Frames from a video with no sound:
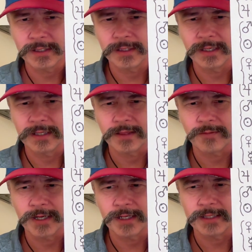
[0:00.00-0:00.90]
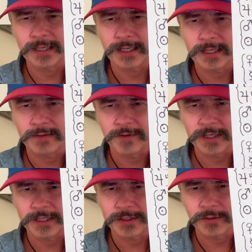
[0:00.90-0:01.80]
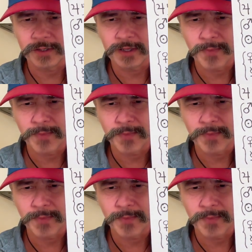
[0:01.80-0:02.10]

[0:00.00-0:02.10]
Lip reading: and then the 3 to 10 of each suit of